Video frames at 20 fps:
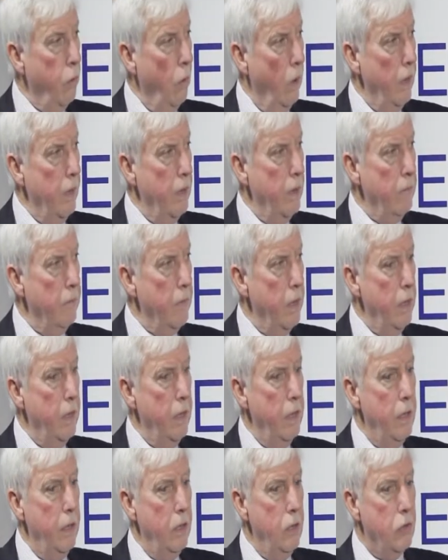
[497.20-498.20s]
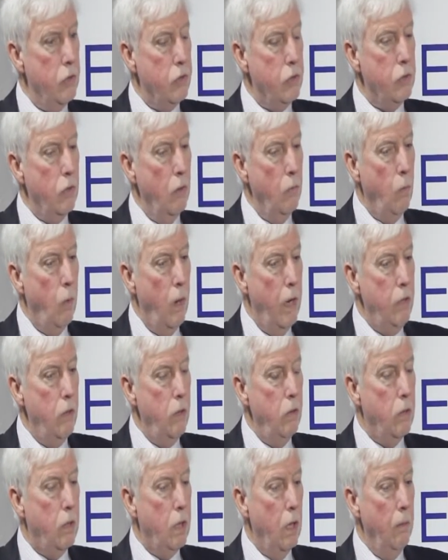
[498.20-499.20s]
way is where
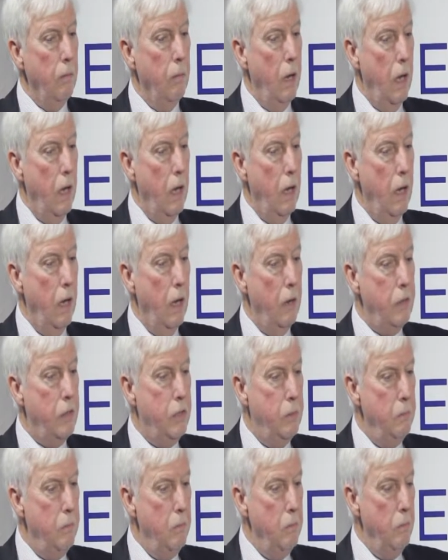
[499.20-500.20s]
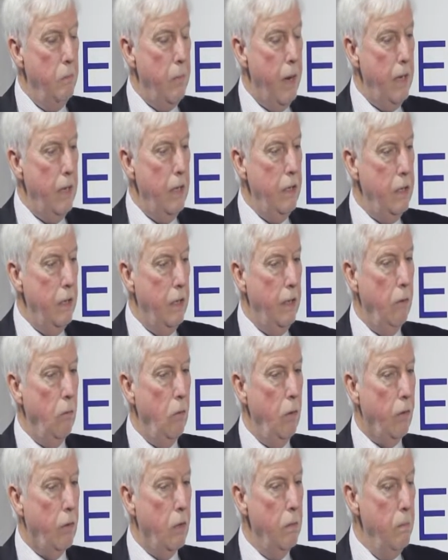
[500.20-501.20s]
you come mainly dealing
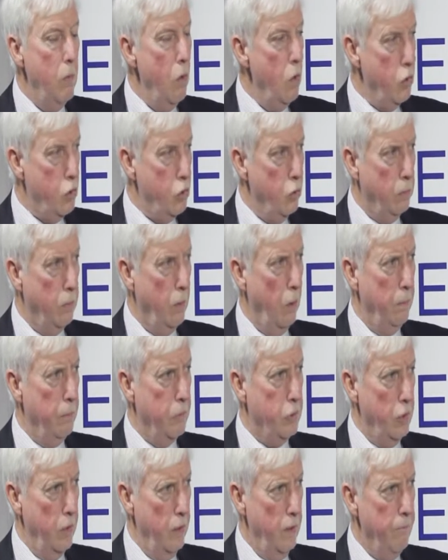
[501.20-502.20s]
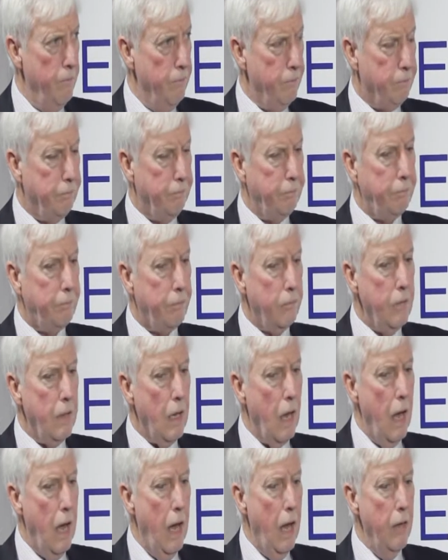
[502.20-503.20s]
with commercial property.
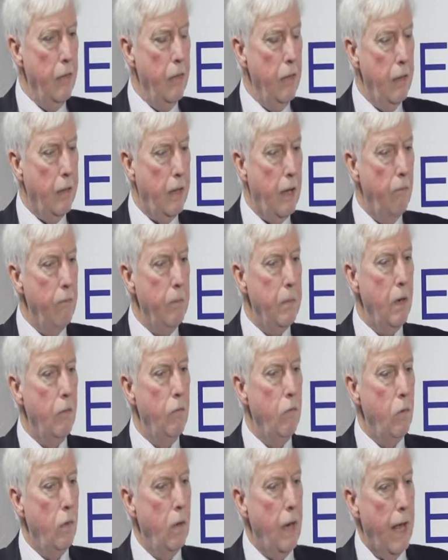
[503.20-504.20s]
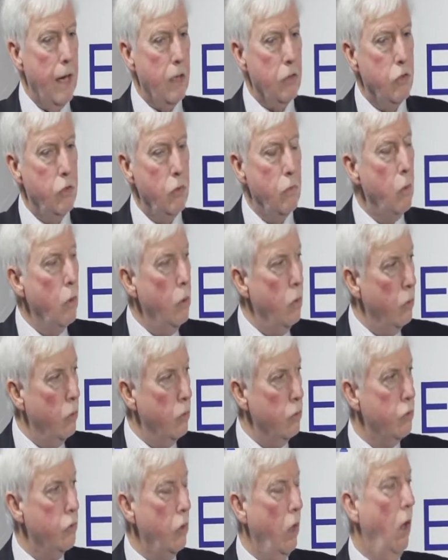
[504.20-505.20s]
And the government have relaxed the
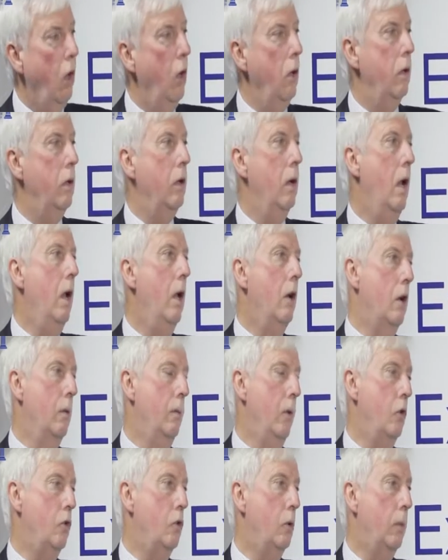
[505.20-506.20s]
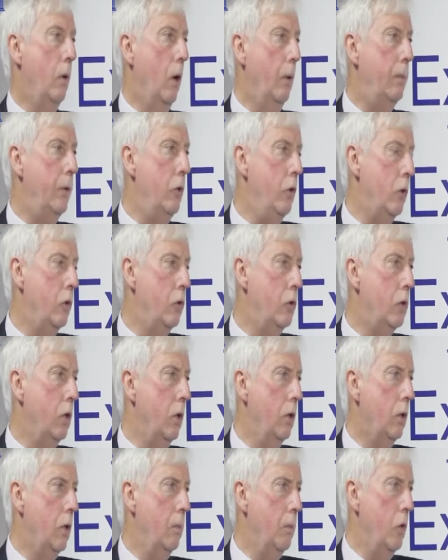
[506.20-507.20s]
rules on commercial property. You can
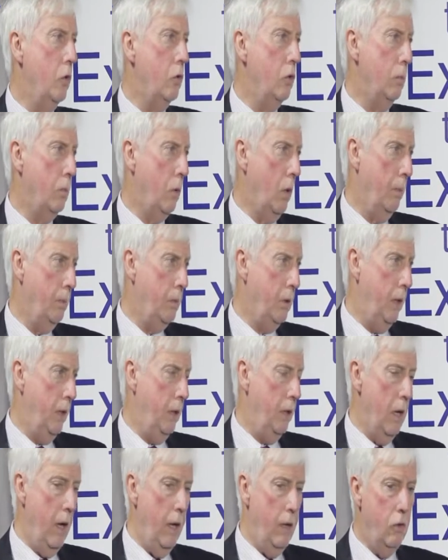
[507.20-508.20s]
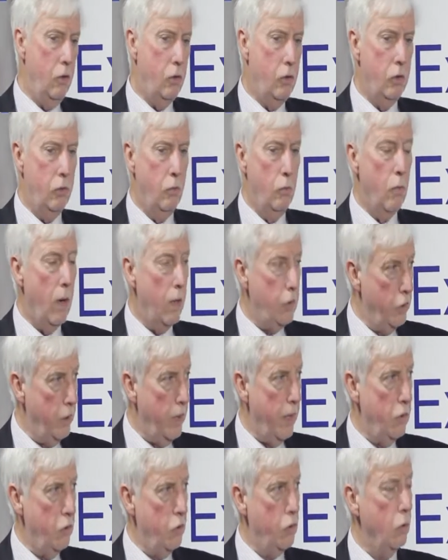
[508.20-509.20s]
turn commercial property into
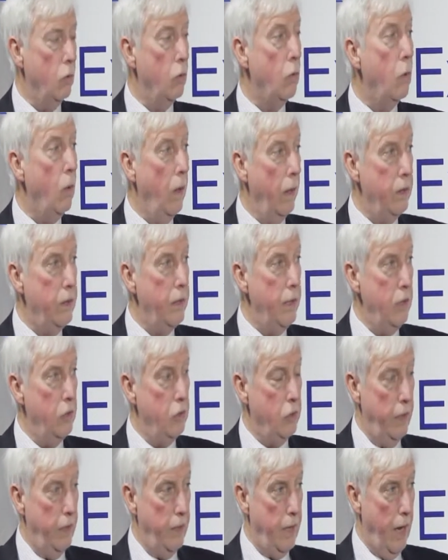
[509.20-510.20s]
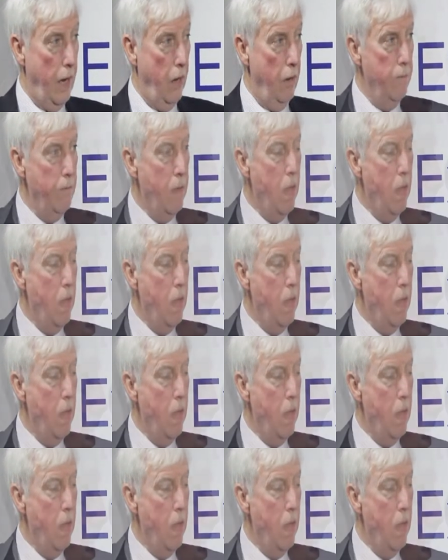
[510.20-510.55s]
residential quite easily now.